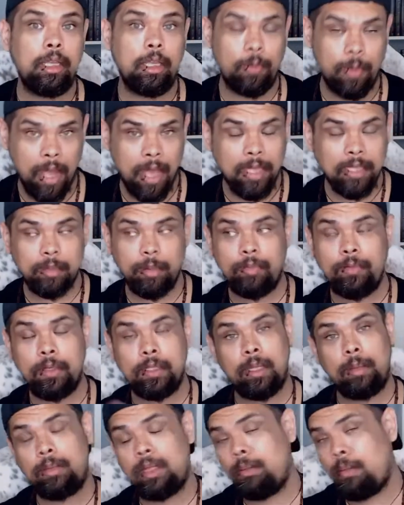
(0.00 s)
You ask me for
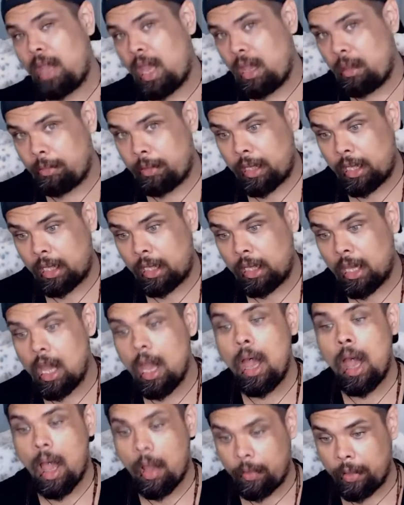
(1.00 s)
something, maybe
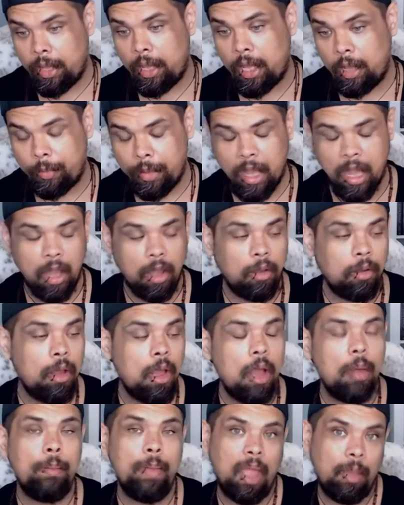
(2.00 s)
I will help out,
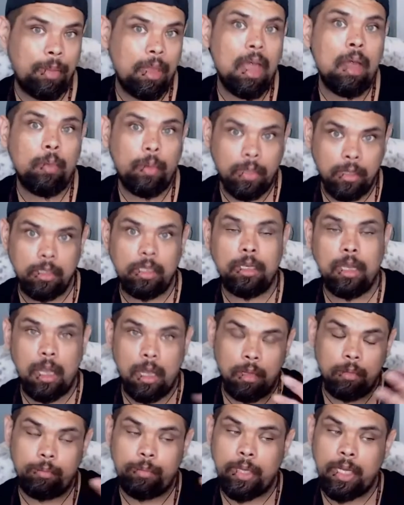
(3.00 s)
maybe I will, you
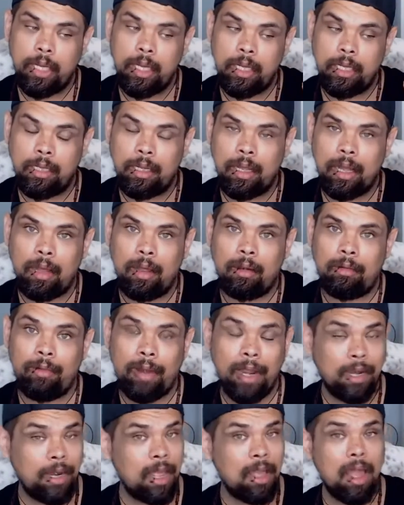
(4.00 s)
know, but
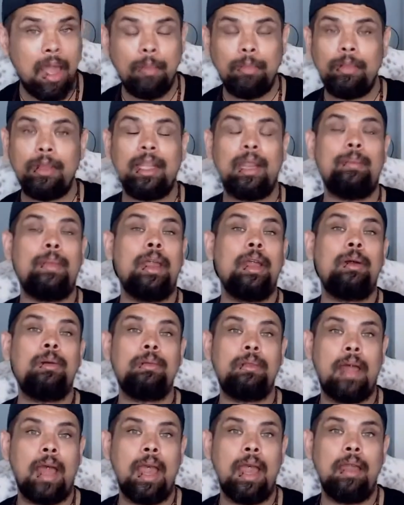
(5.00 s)
right now I'm looking at my own
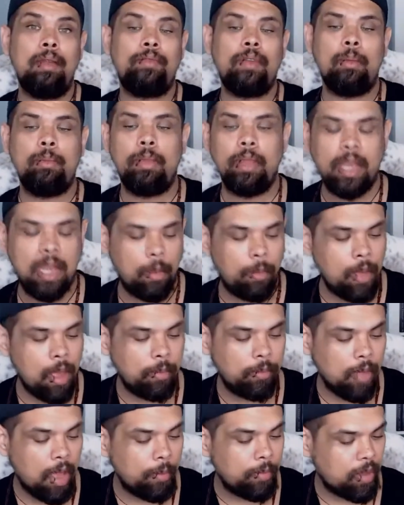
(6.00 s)
life. I'm
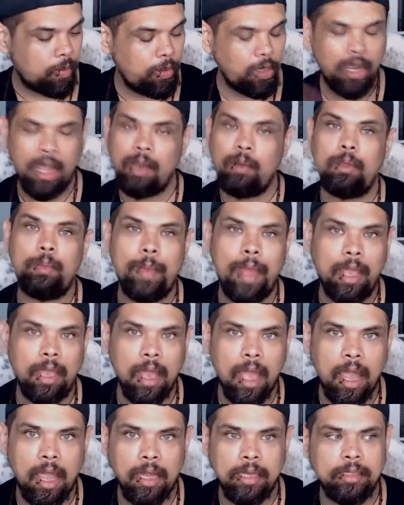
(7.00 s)
communicating with my
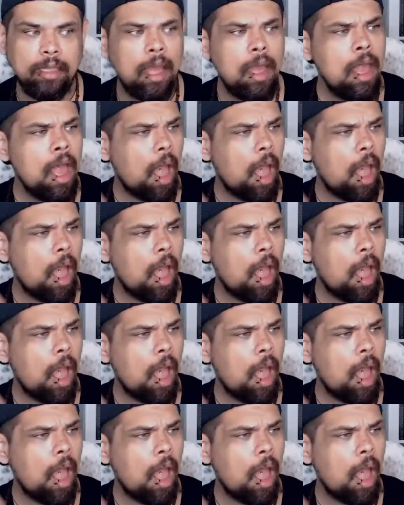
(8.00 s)
guides.